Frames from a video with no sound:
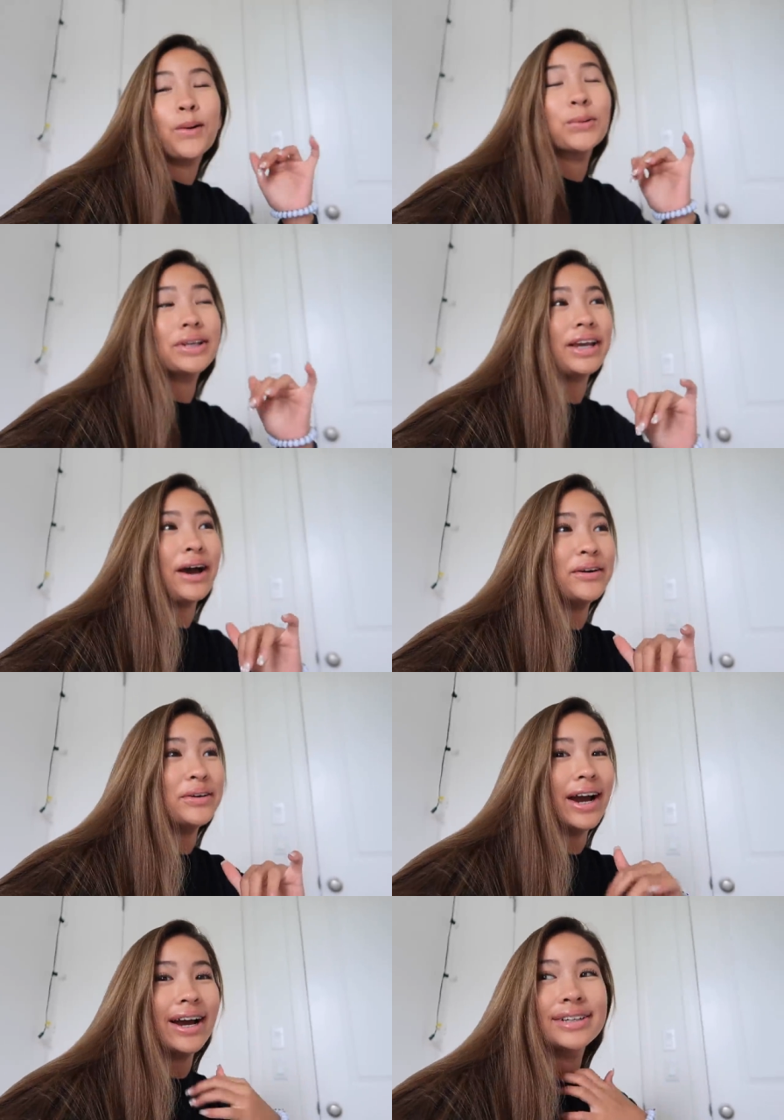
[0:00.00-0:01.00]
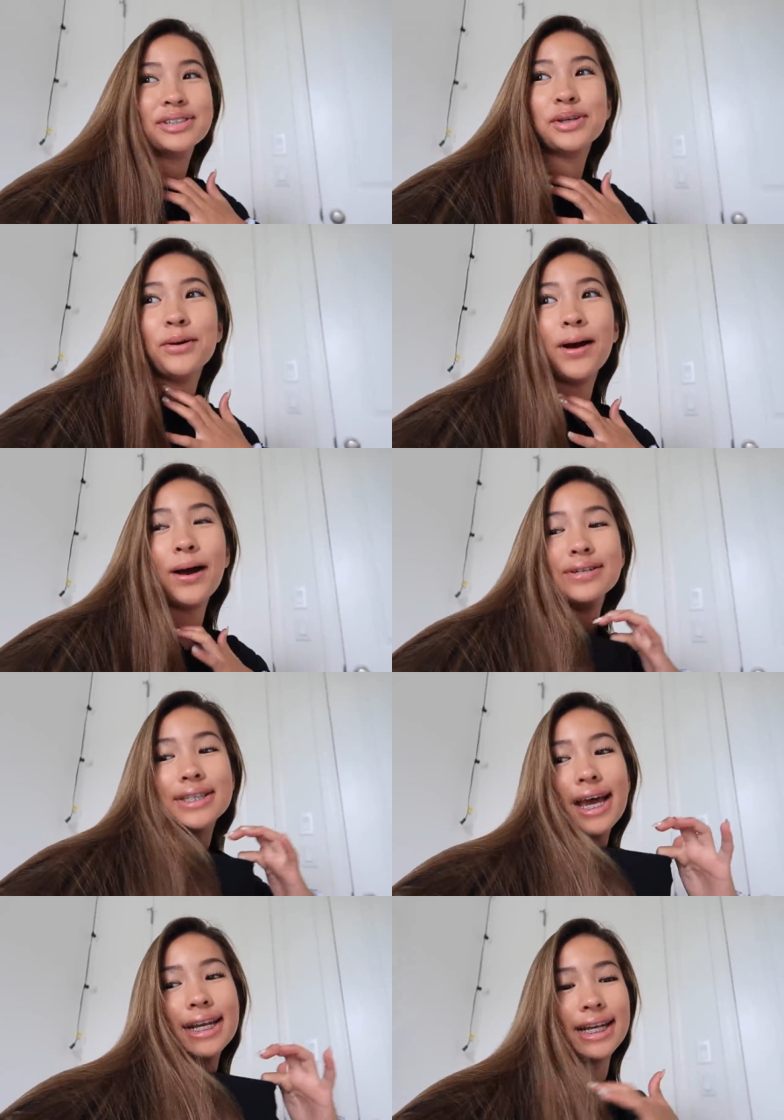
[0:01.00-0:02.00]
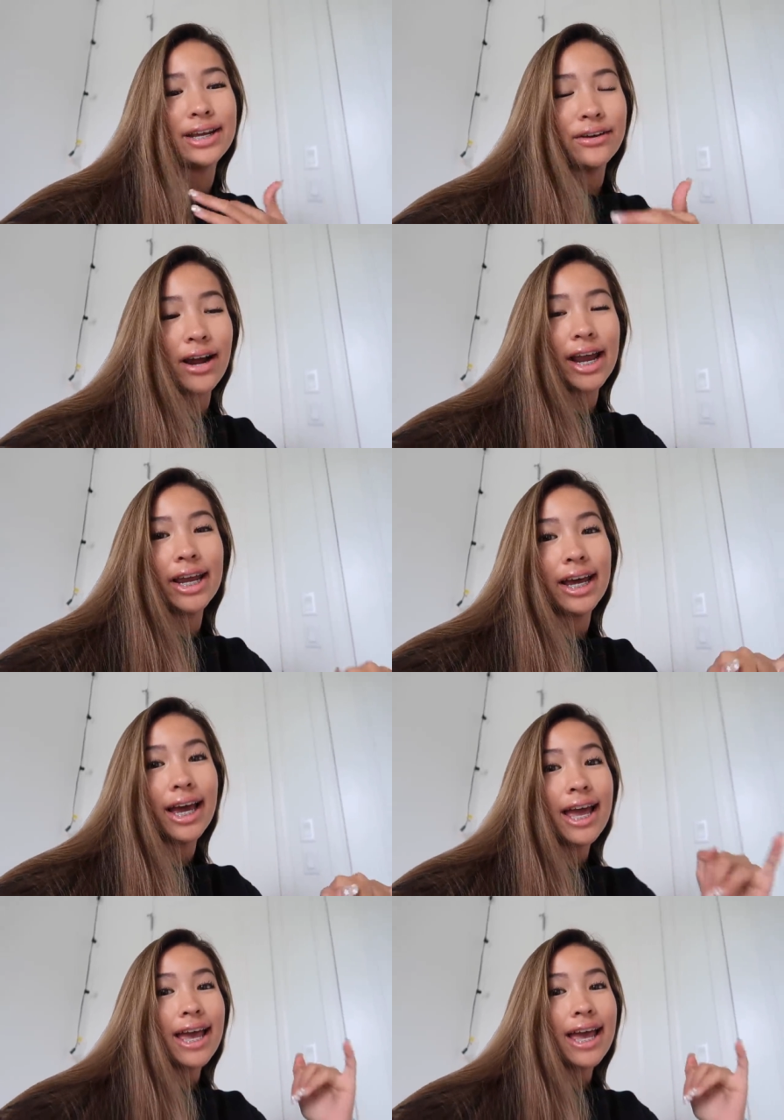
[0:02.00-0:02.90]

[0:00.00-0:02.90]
Holy cow, you guys. So I was editing, right?